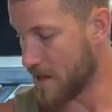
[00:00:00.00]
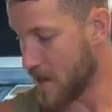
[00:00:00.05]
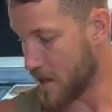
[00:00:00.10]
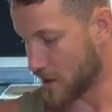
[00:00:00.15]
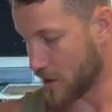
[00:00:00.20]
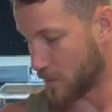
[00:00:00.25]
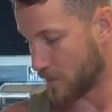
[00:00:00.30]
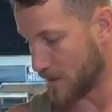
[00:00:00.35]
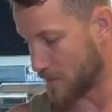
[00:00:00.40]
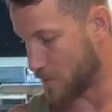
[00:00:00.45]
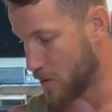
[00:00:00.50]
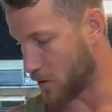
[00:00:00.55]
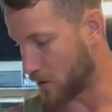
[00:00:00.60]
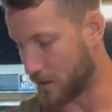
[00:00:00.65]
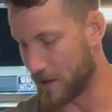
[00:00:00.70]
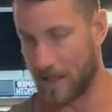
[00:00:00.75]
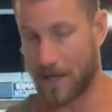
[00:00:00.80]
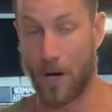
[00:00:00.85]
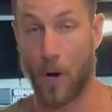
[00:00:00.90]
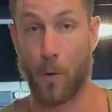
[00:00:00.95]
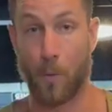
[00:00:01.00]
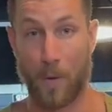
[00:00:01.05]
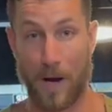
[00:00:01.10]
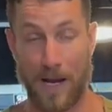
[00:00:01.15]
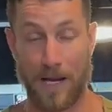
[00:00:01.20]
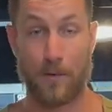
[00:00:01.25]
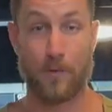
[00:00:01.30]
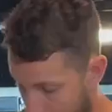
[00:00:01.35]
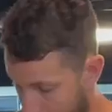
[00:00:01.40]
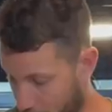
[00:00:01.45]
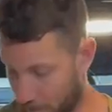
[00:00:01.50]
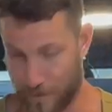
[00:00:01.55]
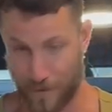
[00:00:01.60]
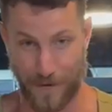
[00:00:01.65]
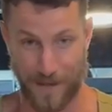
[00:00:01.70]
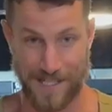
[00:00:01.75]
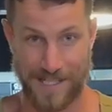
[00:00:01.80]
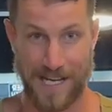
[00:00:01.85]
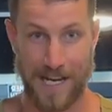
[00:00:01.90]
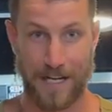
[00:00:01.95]
you'll be pulling it away. But for
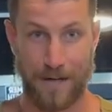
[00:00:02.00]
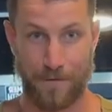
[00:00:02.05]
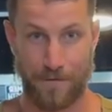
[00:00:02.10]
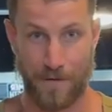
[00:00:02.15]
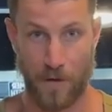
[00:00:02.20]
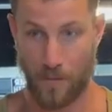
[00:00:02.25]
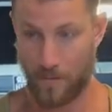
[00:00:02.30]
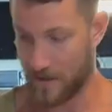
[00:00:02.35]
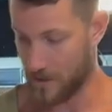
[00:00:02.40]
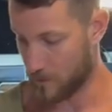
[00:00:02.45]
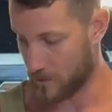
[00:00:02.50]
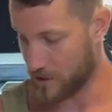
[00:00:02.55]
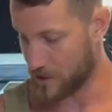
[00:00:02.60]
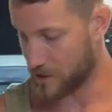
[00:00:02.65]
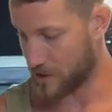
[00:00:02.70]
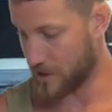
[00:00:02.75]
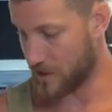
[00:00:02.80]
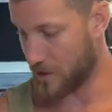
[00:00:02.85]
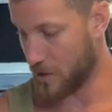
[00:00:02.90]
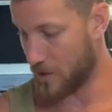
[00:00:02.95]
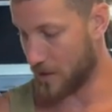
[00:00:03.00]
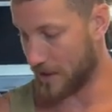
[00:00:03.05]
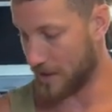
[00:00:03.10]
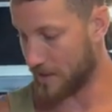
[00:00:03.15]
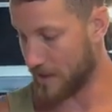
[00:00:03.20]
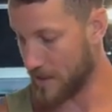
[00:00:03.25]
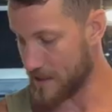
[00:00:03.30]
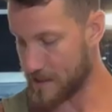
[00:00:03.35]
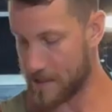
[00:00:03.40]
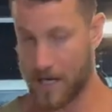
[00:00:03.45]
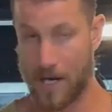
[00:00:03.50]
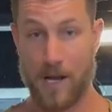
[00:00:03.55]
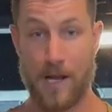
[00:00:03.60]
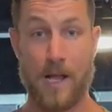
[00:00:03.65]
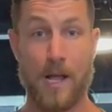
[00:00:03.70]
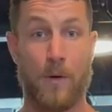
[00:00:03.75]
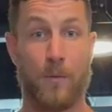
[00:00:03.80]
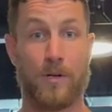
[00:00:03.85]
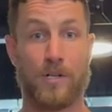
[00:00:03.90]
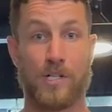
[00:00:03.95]
the sake of filming, we're just gonna go like this.
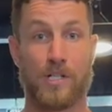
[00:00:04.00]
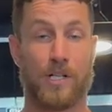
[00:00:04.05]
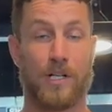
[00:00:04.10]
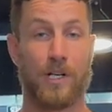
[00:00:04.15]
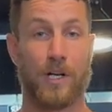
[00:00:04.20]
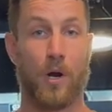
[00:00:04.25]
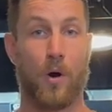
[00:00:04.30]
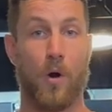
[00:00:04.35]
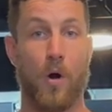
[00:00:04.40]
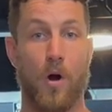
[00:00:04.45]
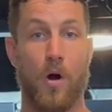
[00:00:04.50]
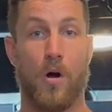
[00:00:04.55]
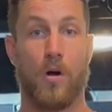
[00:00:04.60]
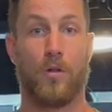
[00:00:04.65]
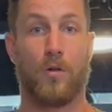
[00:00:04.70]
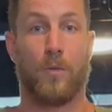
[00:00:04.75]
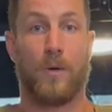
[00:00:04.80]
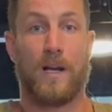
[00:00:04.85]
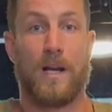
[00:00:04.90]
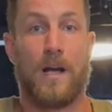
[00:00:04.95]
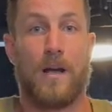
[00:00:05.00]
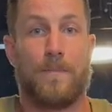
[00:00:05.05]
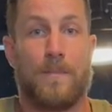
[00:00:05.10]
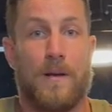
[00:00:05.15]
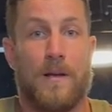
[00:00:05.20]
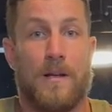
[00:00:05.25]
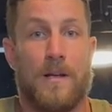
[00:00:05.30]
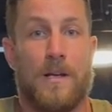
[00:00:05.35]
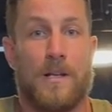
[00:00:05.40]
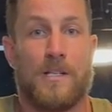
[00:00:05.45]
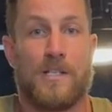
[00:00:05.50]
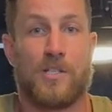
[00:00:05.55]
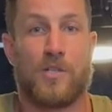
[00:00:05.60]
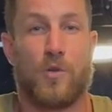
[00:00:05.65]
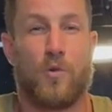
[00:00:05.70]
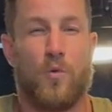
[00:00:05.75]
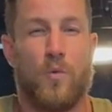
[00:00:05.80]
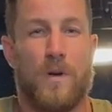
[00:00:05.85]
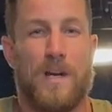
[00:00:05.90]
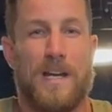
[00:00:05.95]
We're just gonna go all the way up,
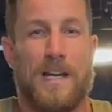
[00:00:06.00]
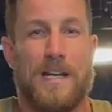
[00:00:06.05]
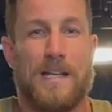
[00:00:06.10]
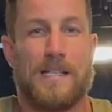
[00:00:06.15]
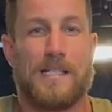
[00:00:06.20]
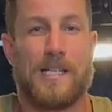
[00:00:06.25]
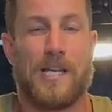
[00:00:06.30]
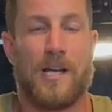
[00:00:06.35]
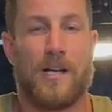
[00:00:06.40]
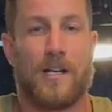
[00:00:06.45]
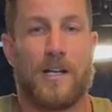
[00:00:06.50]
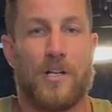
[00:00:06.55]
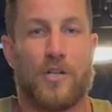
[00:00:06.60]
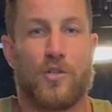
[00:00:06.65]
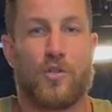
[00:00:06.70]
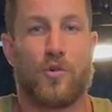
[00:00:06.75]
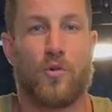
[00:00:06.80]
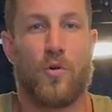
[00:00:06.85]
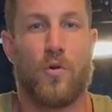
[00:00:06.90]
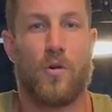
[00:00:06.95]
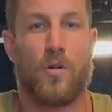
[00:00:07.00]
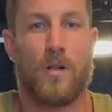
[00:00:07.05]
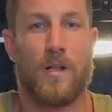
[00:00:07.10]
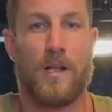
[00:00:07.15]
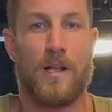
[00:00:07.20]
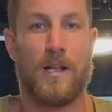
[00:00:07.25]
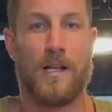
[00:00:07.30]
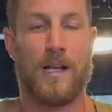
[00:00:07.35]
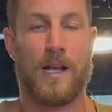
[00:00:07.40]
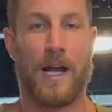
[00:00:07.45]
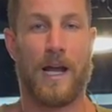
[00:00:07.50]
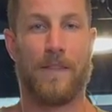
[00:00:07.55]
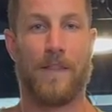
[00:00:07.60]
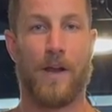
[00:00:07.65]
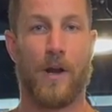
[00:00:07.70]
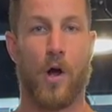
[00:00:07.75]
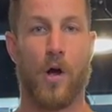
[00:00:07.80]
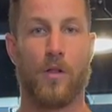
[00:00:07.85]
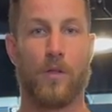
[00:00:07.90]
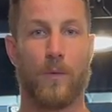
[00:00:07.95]
squeeze, control, and then
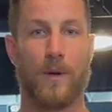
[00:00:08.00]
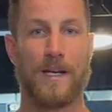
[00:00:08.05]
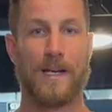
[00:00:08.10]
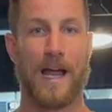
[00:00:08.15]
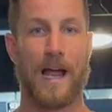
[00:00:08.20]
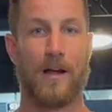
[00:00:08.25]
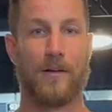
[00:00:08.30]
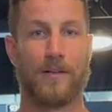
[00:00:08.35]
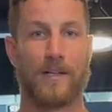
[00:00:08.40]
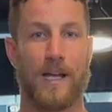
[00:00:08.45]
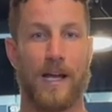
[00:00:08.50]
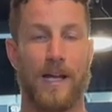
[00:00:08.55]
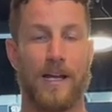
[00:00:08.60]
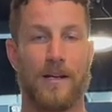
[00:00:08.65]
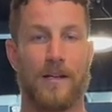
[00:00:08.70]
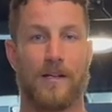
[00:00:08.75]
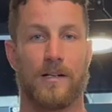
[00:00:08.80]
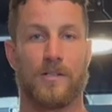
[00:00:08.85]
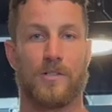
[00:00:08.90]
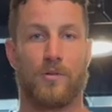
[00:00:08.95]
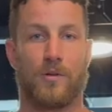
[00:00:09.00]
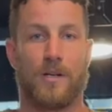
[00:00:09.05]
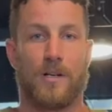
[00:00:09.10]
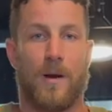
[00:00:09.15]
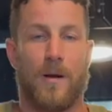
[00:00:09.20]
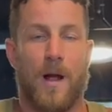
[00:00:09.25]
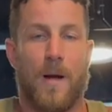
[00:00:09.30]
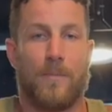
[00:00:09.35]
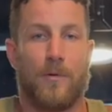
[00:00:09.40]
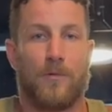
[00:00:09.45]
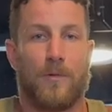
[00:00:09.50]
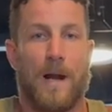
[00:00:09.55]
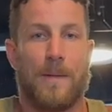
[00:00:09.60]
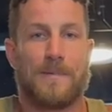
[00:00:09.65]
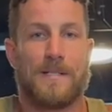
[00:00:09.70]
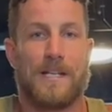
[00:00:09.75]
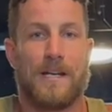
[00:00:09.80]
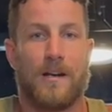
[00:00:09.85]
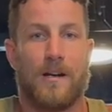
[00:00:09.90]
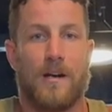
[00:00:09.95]
all the way down, okay? Do a couple
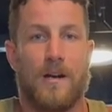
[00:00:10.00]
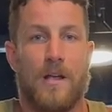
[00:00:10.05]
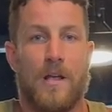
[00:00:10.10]
reps here,